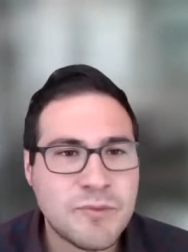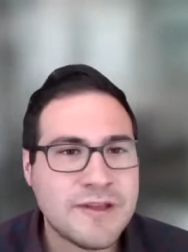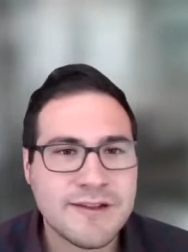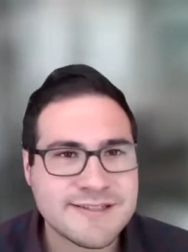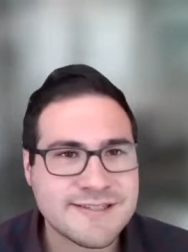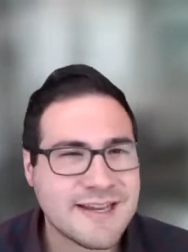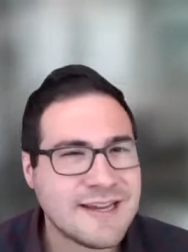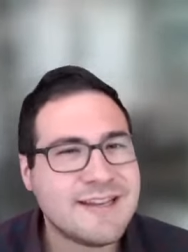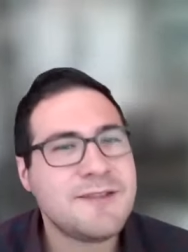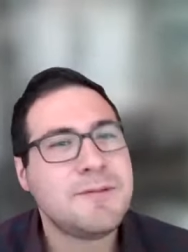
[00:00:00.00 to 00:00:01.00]
because mm-hmm.
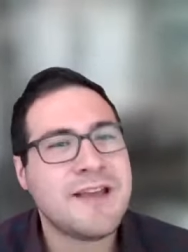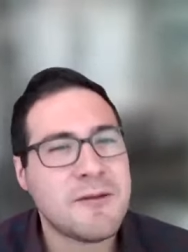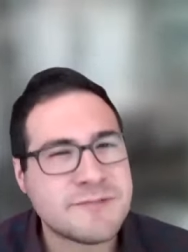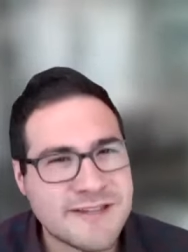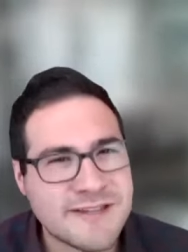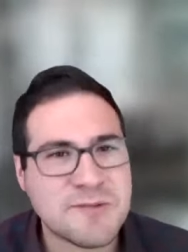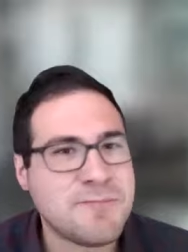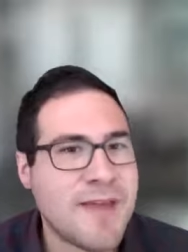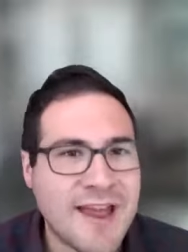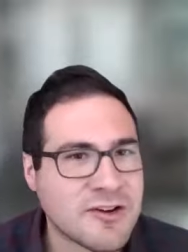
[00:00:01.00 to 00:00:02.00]
it did become such a
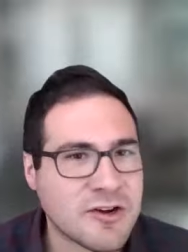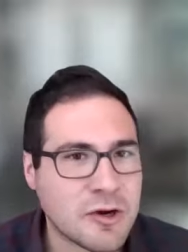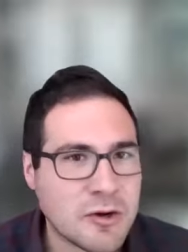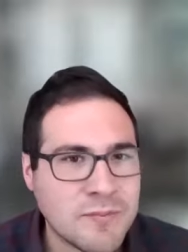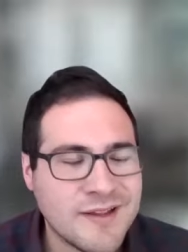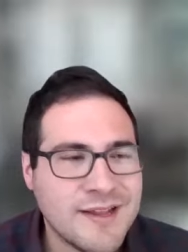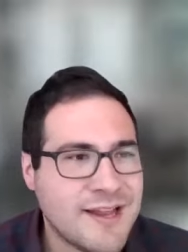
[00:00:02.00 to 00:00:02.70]
bad term.